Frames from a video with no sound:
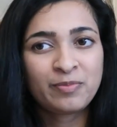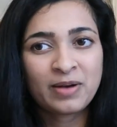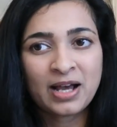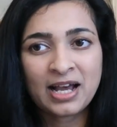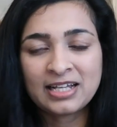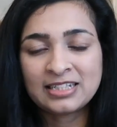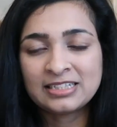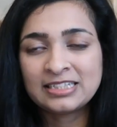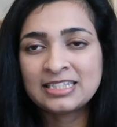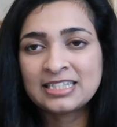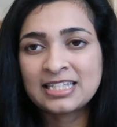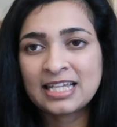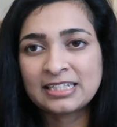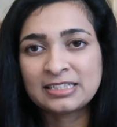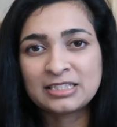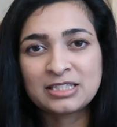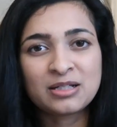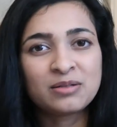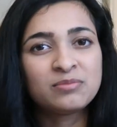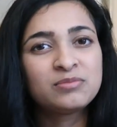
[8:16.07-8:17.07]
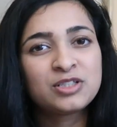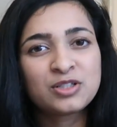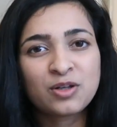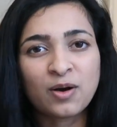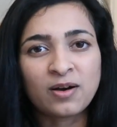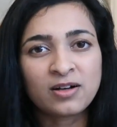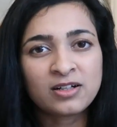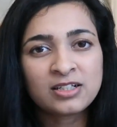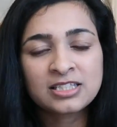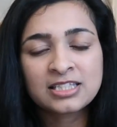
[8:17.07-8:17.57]
pants and some
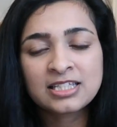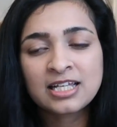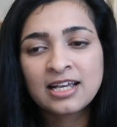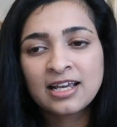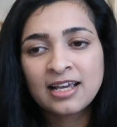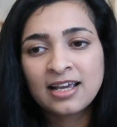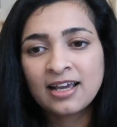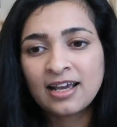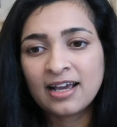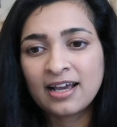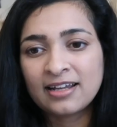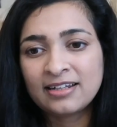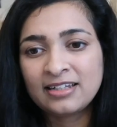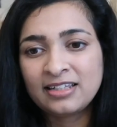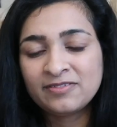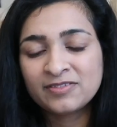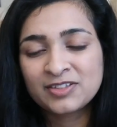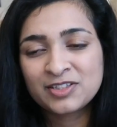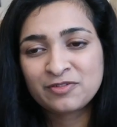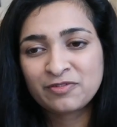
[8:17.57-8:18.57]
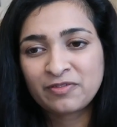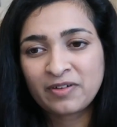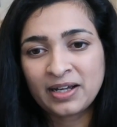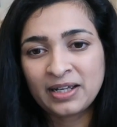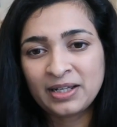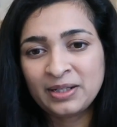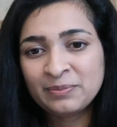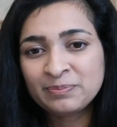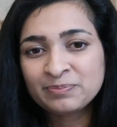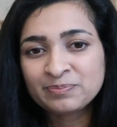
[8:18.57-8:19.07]
socks, and he was
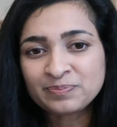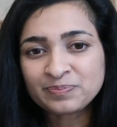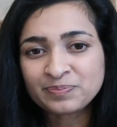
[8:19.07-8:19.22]
fine.